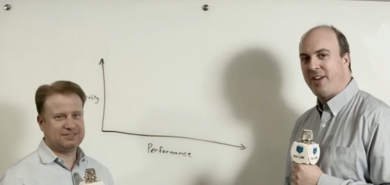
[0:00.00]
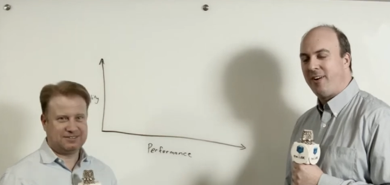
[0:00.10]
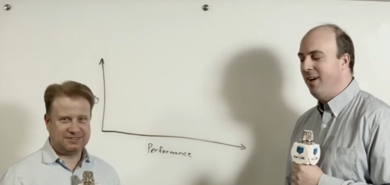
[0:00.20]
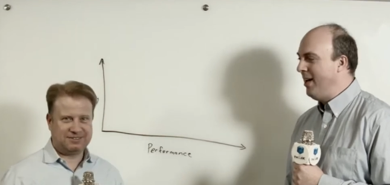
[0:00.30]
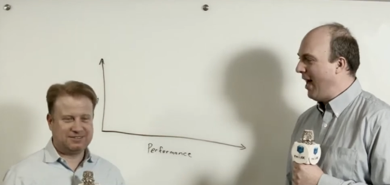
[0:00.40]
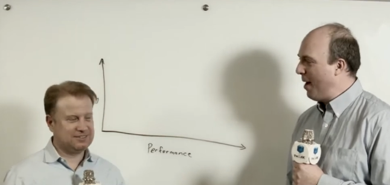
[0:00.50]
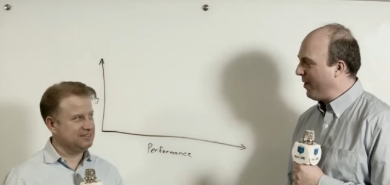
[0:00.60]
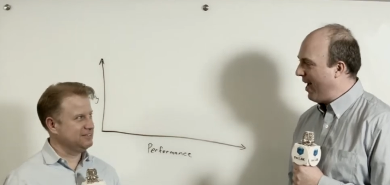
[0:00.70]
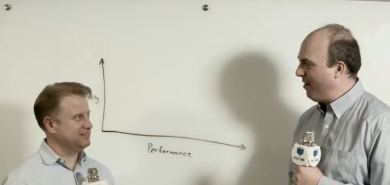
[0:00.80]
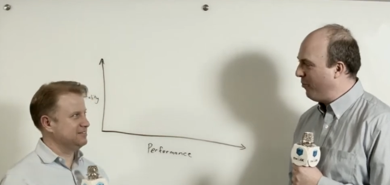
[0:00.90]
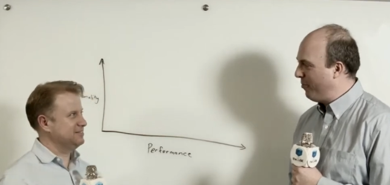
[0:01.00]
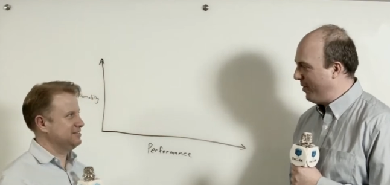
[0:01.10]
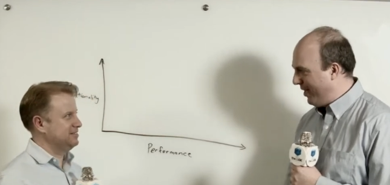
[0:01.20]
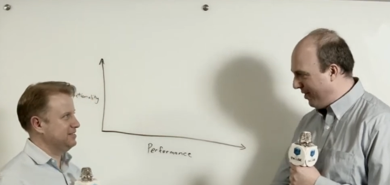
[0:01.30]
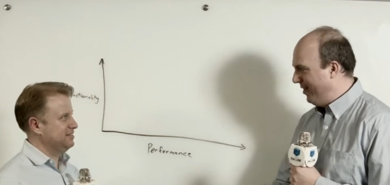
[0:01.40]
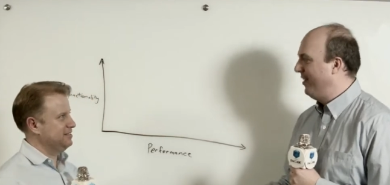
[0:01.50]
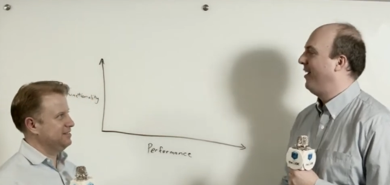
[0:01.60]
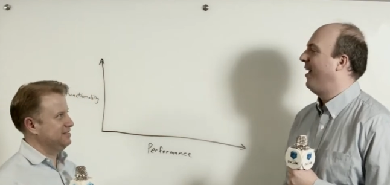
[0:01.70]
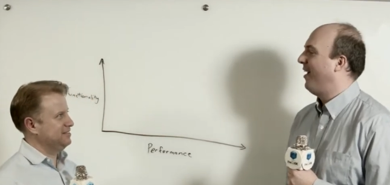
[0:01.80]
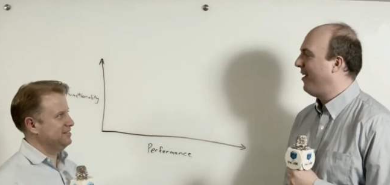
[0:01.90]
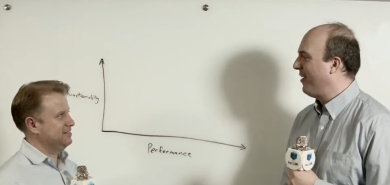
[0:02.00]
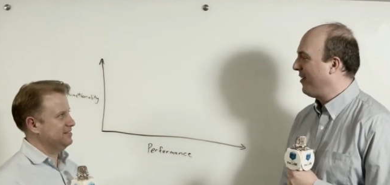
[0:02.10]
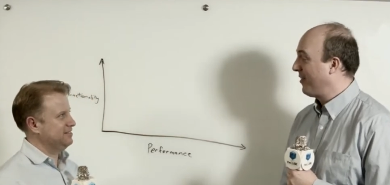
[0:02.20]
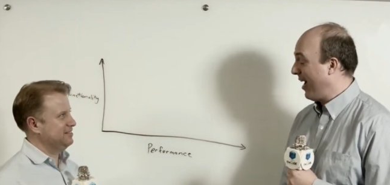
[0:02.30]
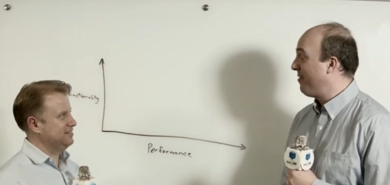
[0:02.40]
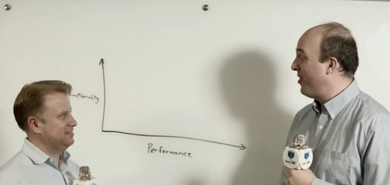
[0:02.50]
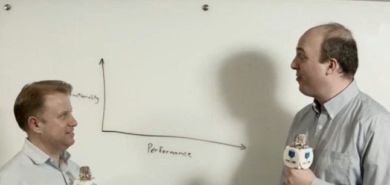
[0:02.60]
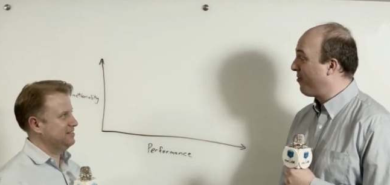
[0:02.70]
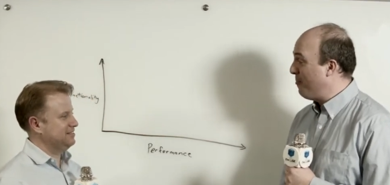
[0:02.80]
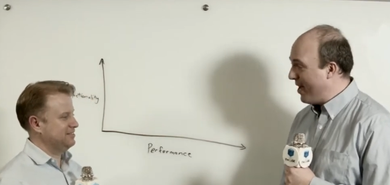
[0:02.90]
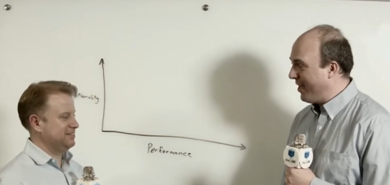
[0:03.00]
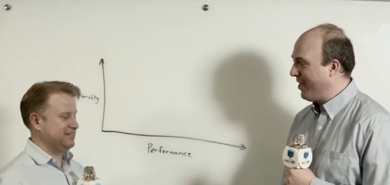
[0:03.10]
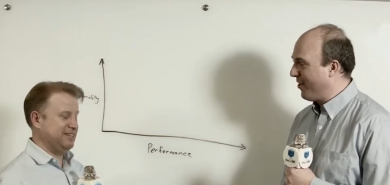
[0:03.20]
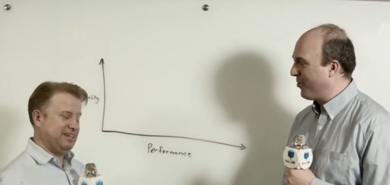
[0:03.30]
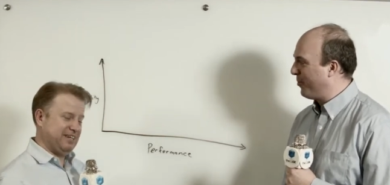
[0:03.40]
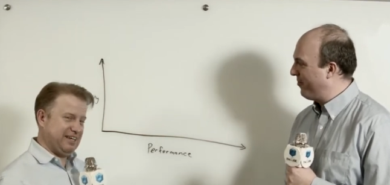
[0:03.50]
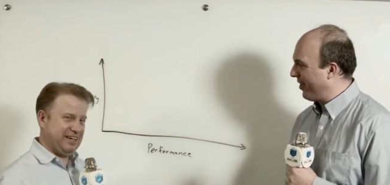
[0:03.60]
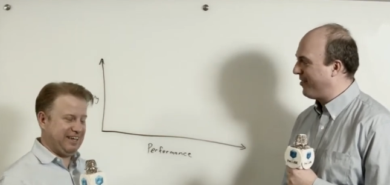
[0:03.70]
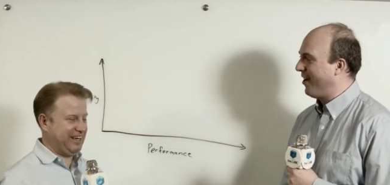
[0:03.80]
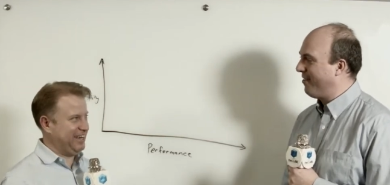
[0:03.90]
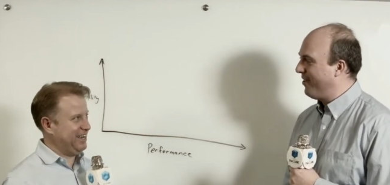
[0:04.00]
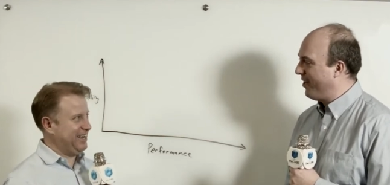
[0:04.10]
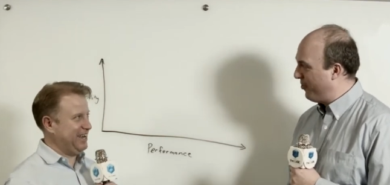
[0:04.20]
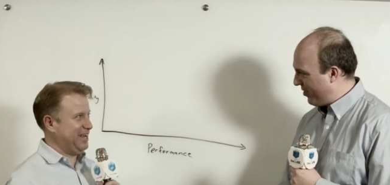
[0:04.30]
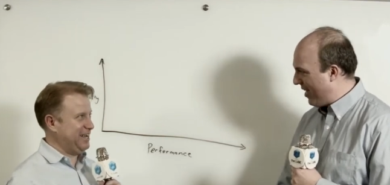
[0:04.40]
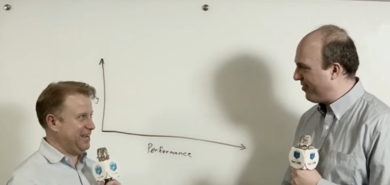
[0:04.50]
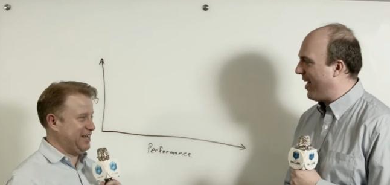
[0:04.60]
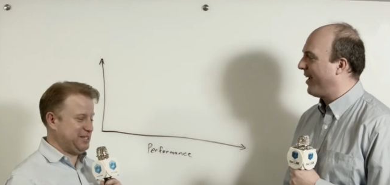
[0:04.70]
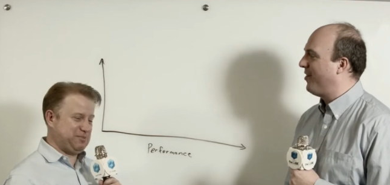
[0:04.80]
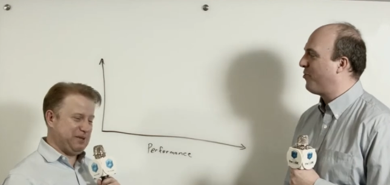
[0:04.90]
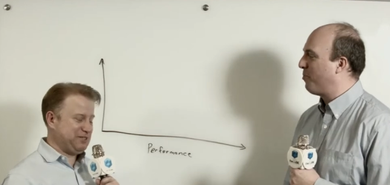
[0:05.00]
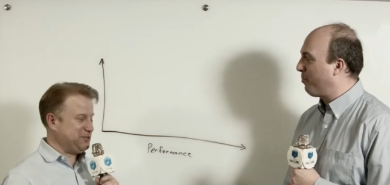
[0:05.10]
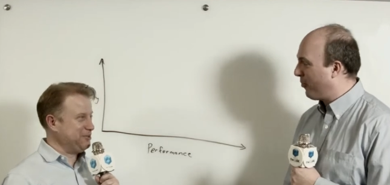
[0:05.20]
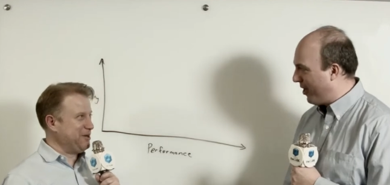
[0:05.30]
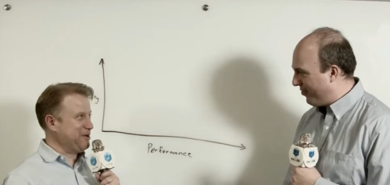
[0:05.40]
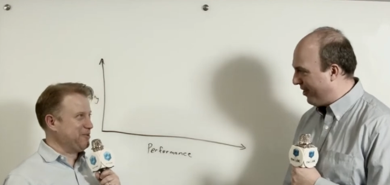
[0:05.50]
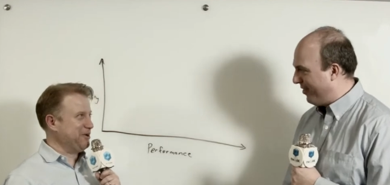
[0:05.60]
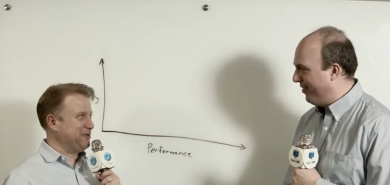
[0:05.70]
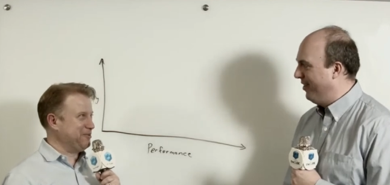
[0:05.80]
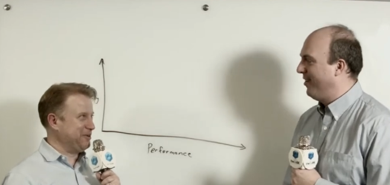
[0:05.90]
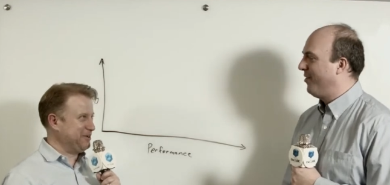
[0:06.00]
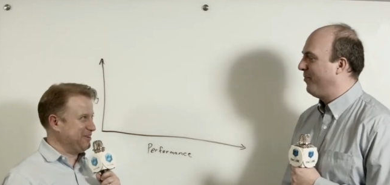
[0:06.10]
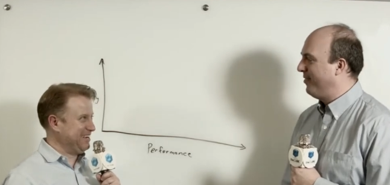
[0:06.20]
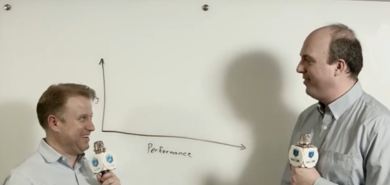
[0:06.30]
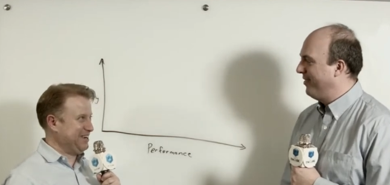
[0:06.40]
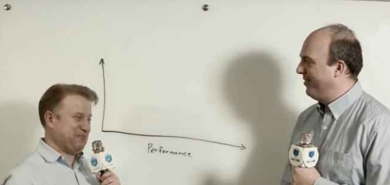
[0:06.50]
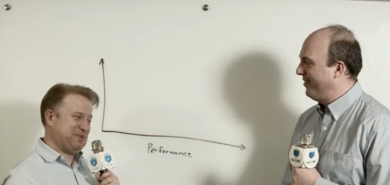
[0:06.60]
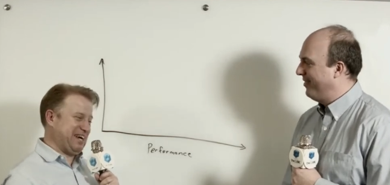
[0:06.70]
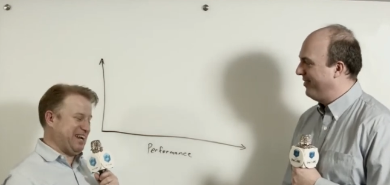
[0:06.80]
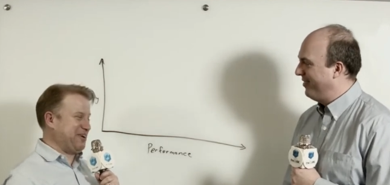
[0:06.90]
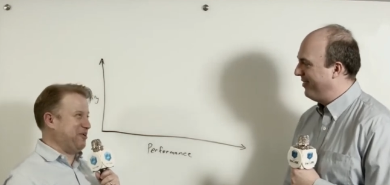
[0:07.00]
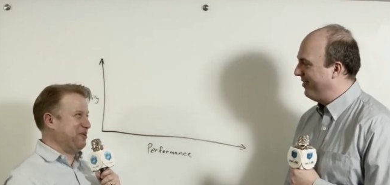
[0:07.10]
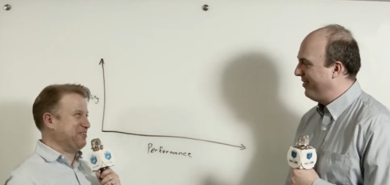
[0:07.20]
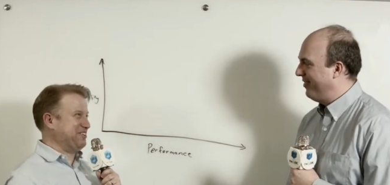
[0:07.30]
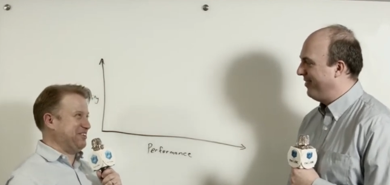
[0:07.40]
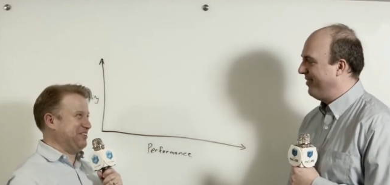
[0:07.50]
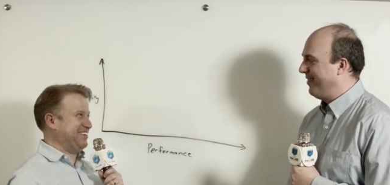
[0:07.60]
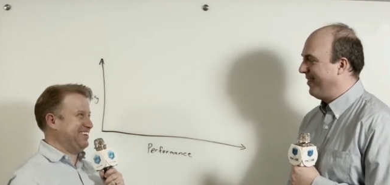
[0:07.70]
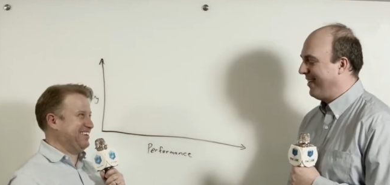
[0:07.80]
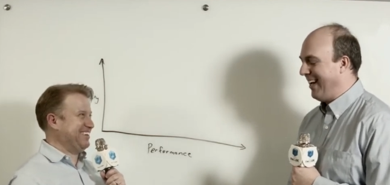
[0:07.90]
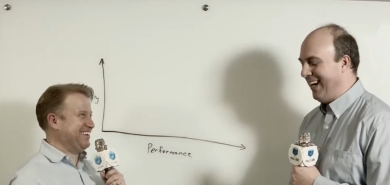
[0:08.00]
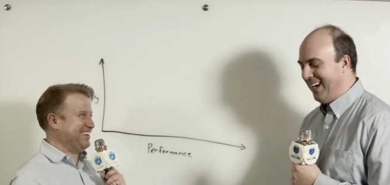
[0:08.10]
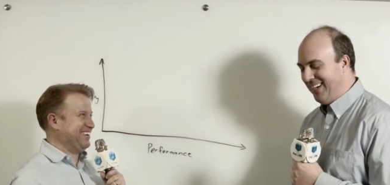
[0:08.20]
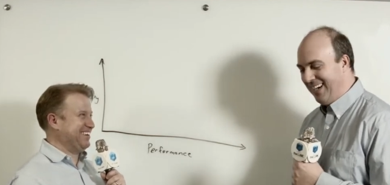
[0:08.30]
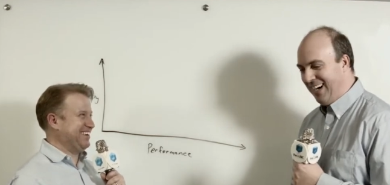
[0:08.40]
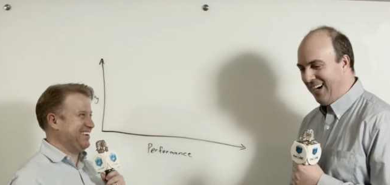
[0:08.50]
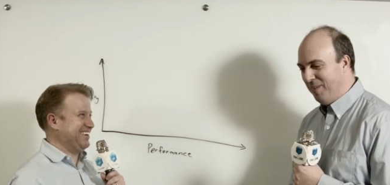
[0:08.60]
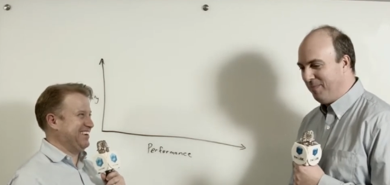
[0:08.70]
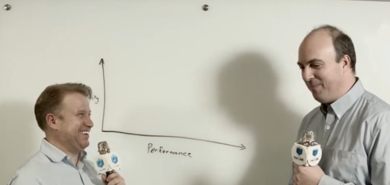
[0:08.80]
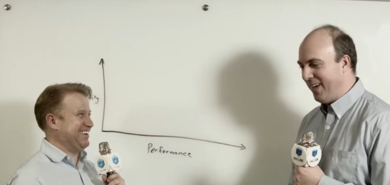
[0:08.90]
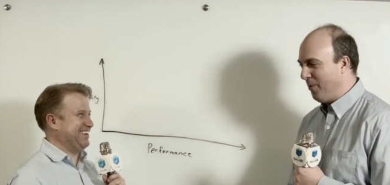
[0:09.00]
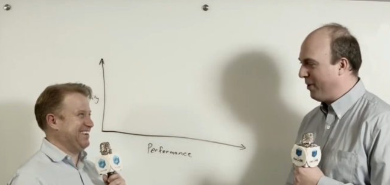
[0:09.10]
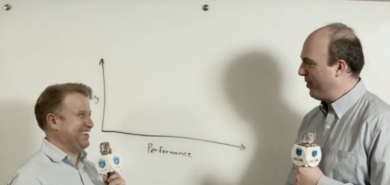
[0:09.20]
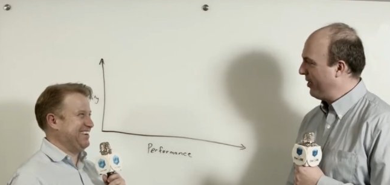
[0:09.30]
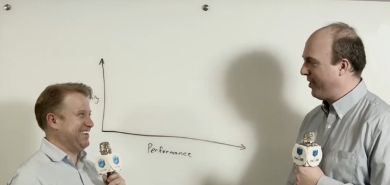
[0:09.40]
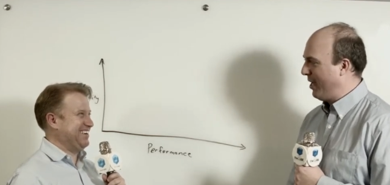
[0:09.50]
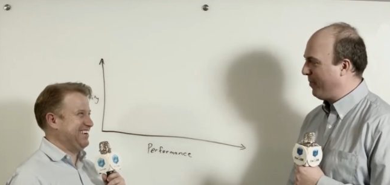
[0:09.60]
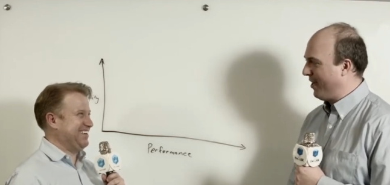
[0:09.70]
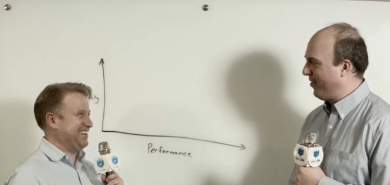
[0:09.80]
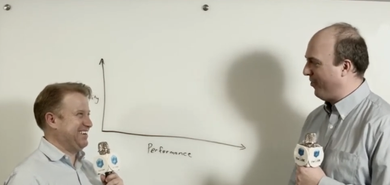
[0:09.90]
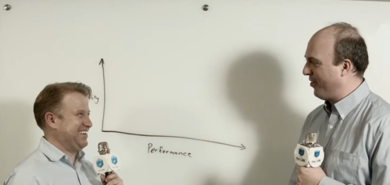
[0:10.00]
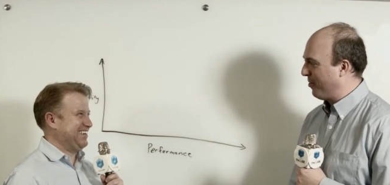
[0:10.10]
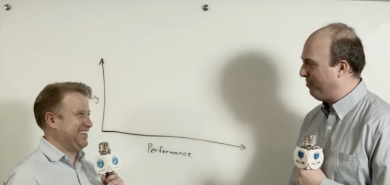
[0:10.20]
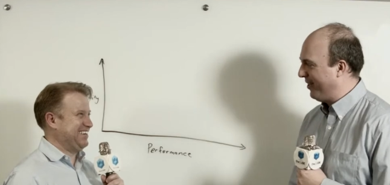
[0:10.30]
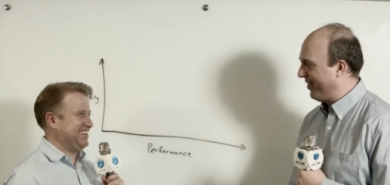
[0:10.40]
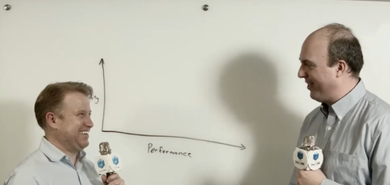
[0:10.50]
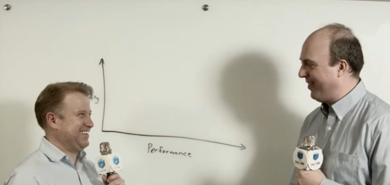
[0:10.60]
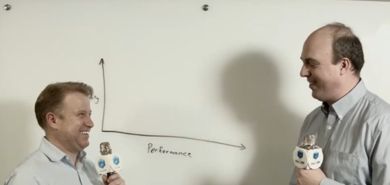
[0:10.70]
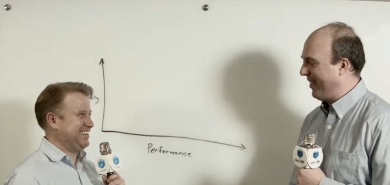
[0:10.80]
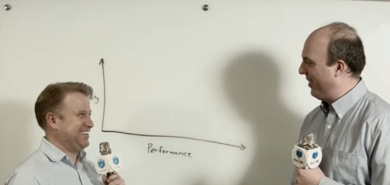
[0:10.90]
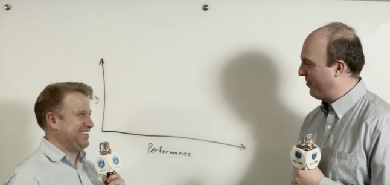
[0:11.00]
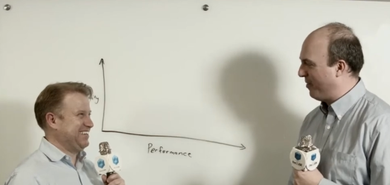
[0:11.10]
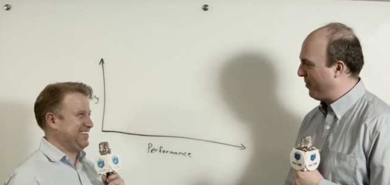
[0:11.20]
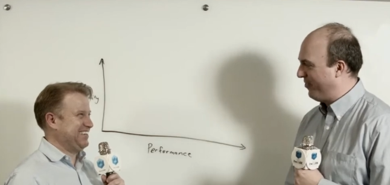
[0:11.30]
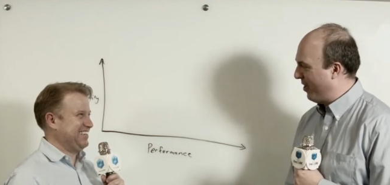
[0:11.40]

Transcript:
Speaker 1: Center. Happy to have with me uh, guy I've known for many years. We've done a ton of videos. Chad Sakac, it's been too president.
Speaker 2: Long. We're, we're, we're getting older, dude.
Speaker 1: Yeah, um, you know, we, we, keep getting older, but uh, yeah, something,